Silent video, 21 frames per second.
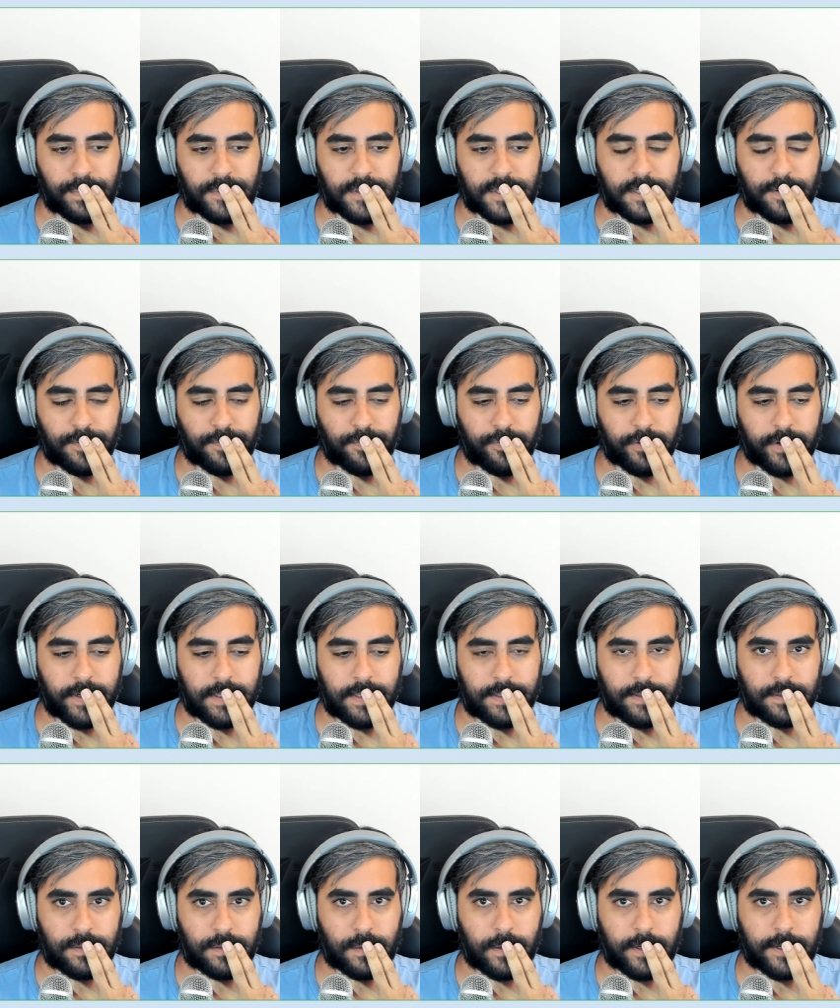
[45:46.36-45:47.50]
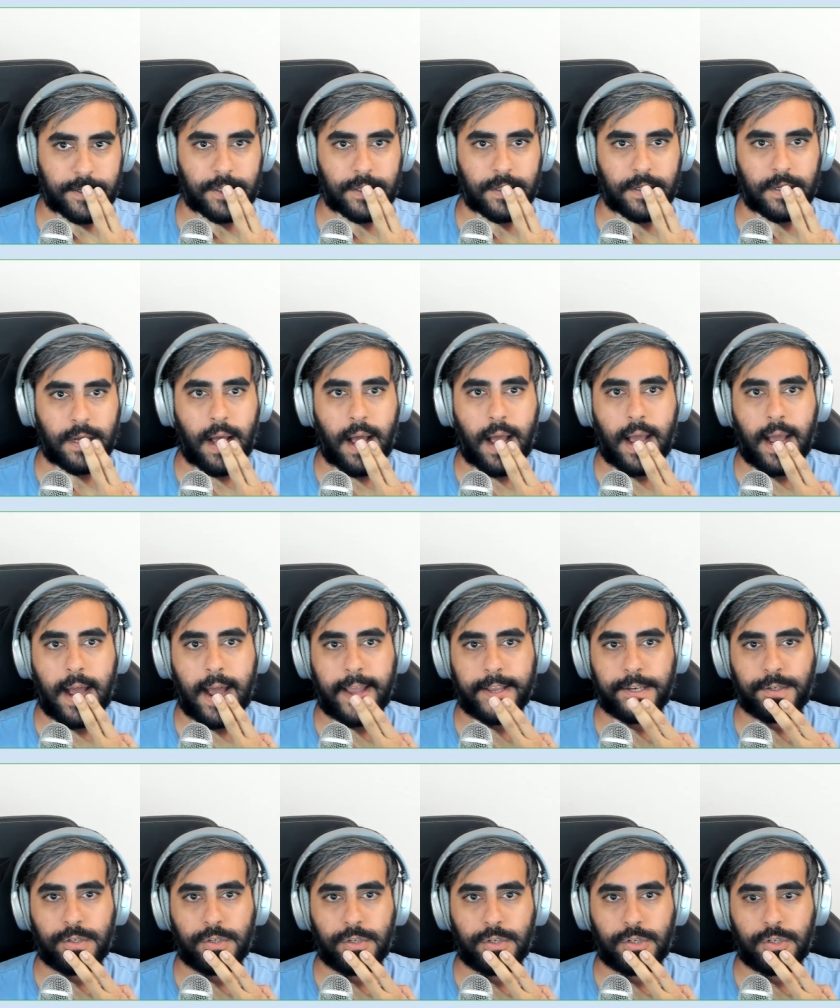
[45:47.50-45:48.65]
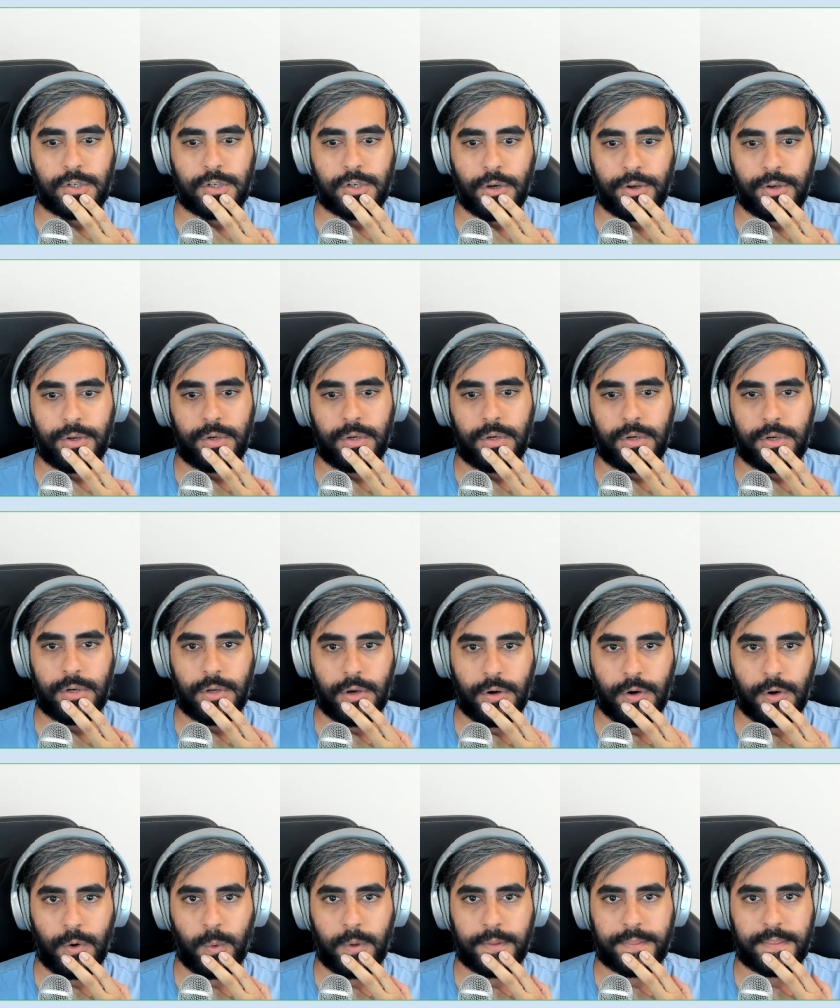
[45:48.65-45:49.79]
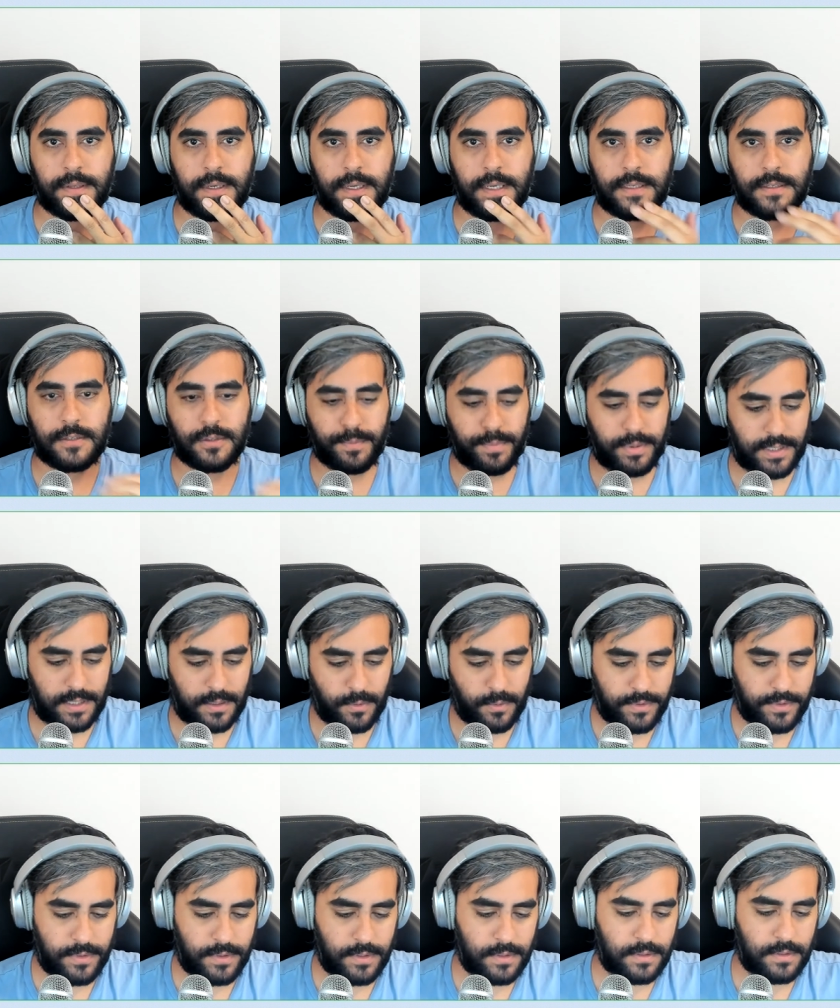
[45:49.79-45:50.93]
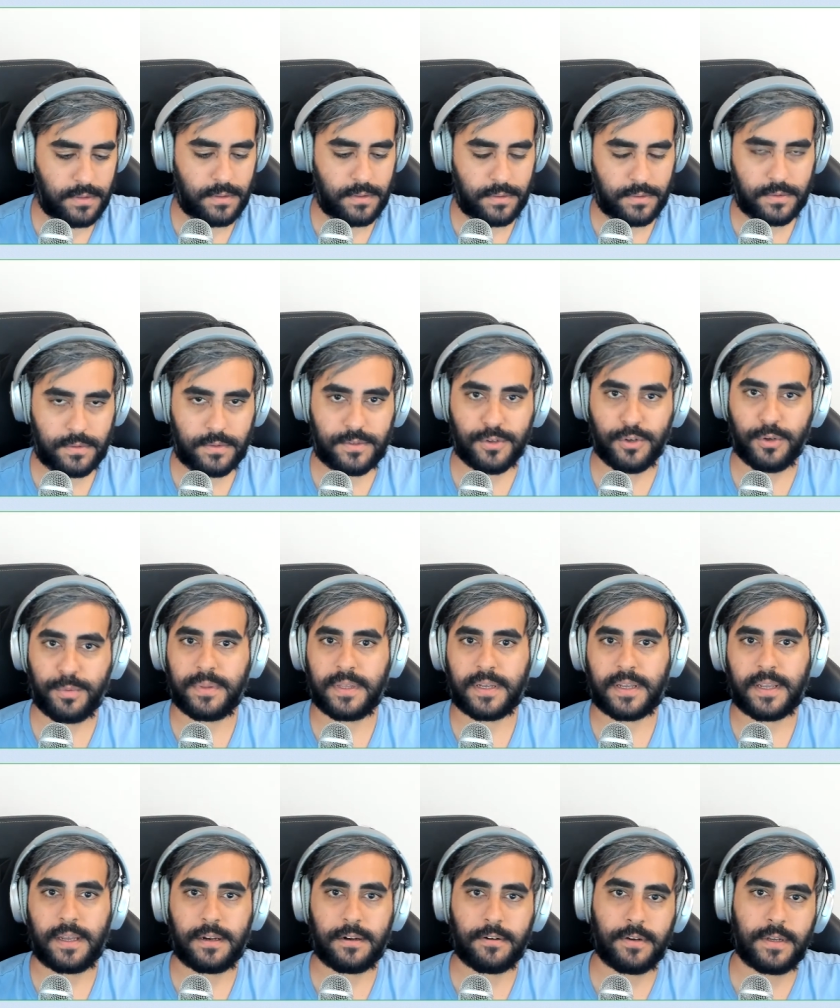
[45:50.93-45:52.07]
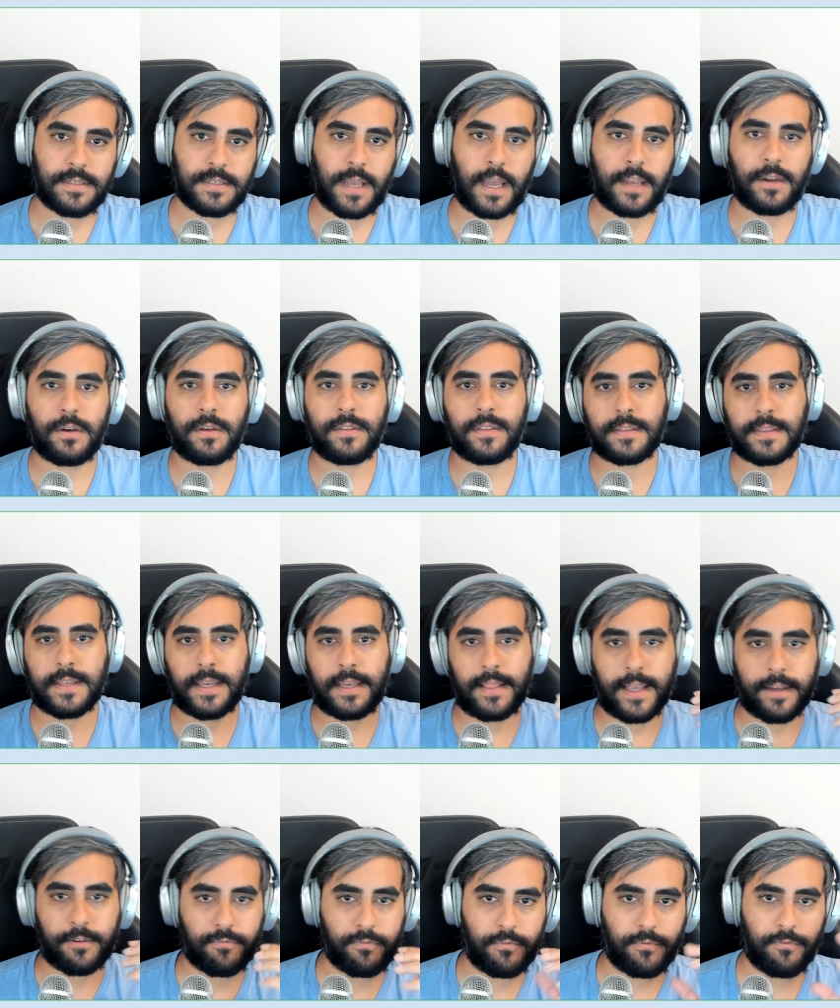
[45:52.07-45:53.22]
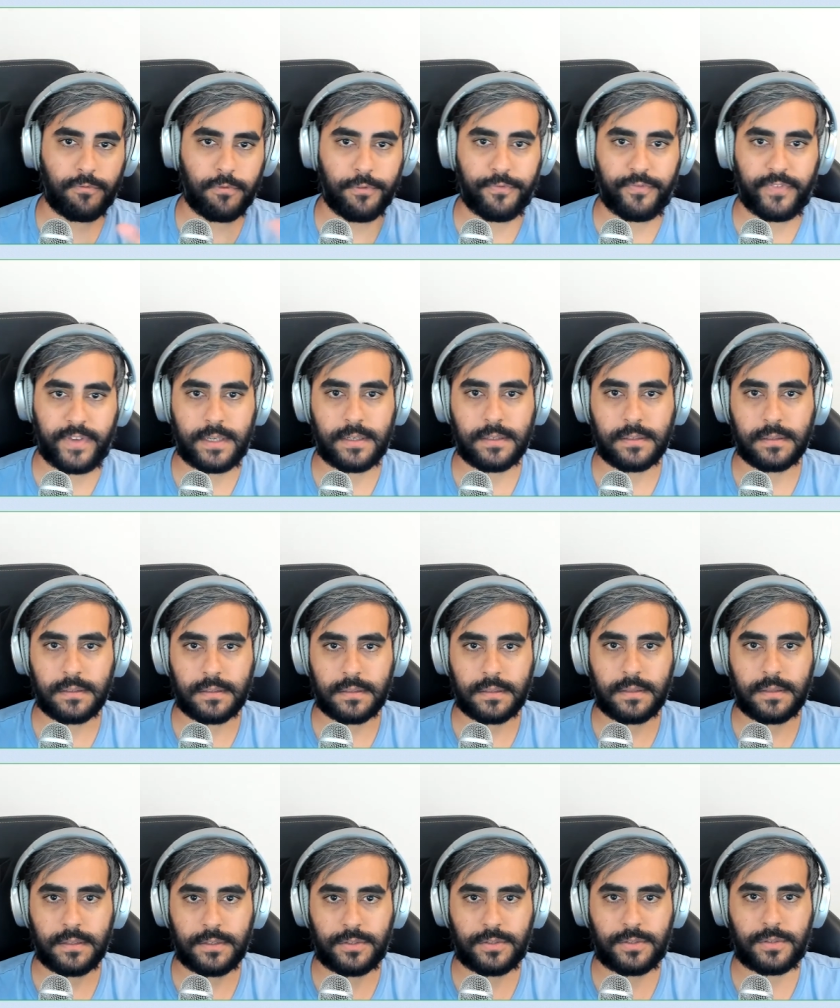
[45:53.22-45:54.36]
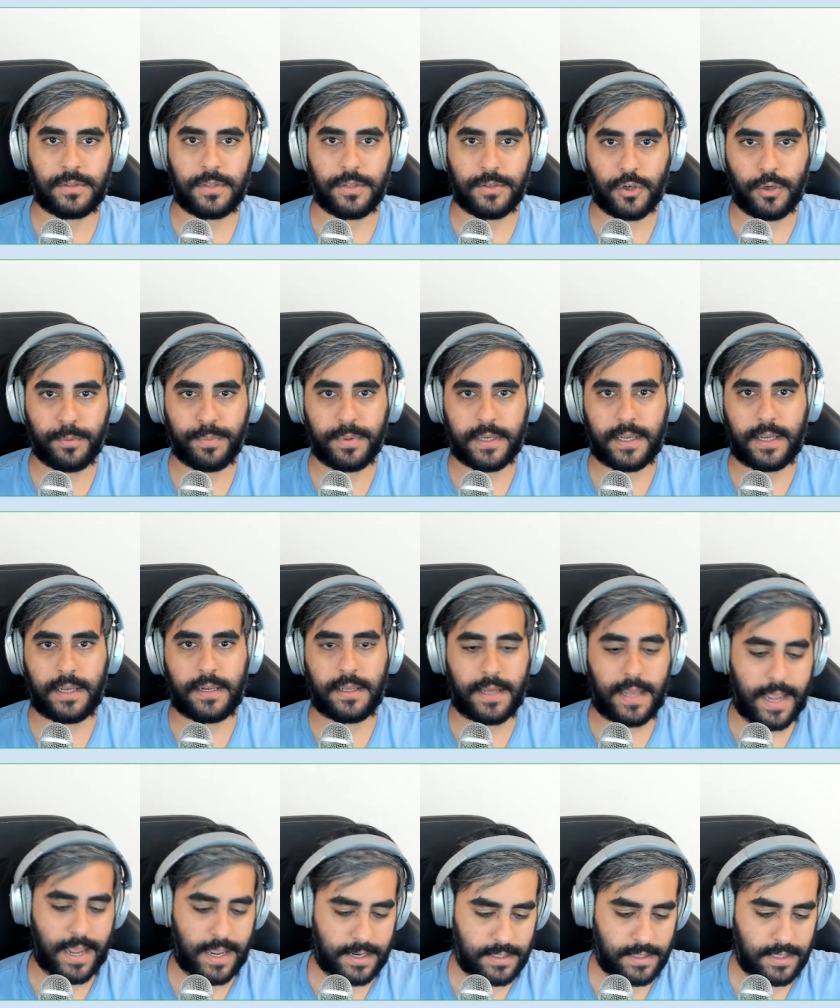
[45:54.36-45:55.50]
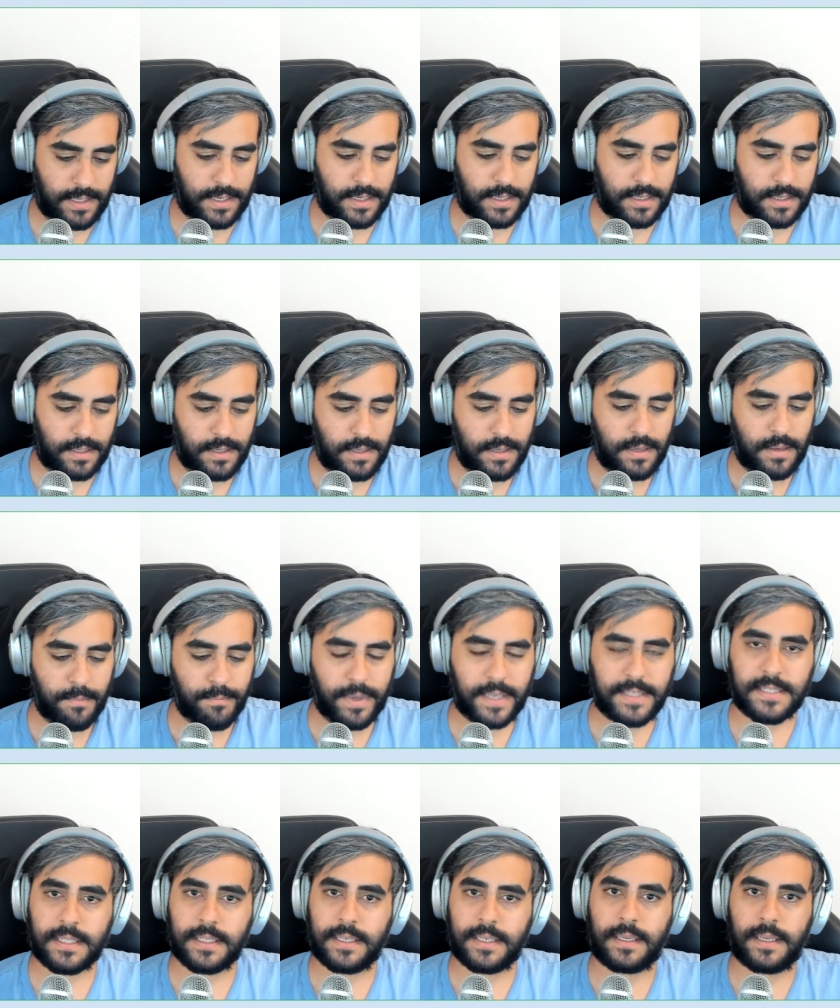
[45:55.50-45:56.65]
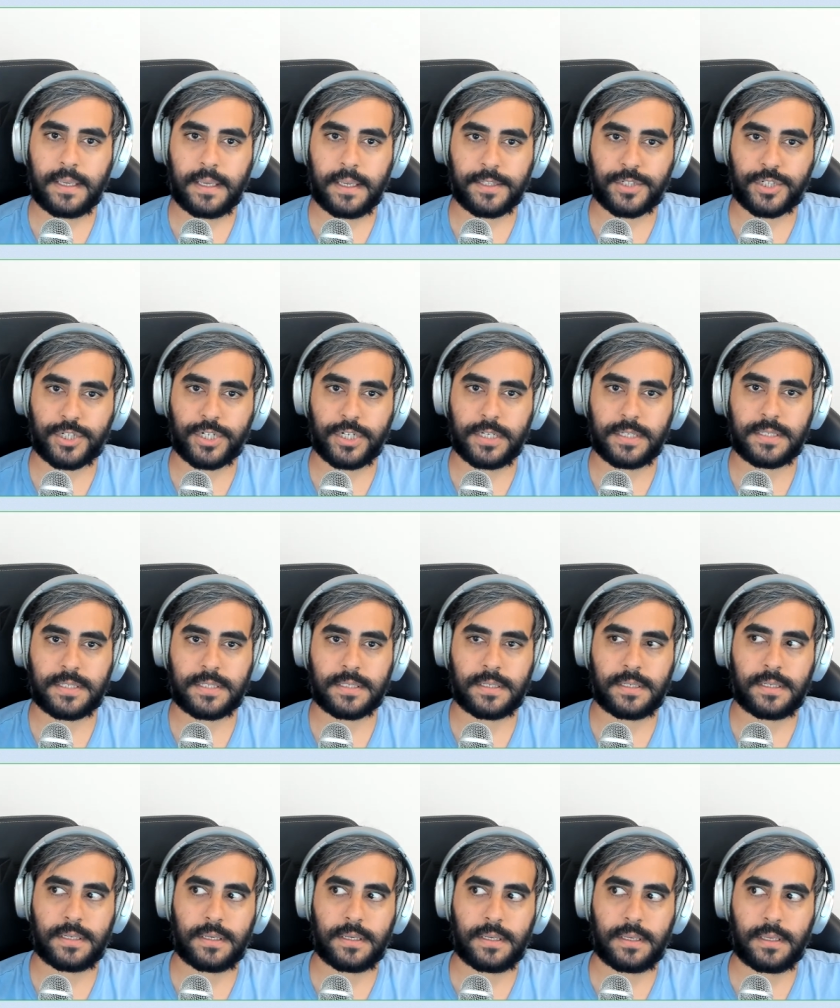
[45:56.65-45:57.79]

It's a really good question. I, I don't know what the interplay with the duplicator is. I know that they like revealed the the duplicator and like basically it's just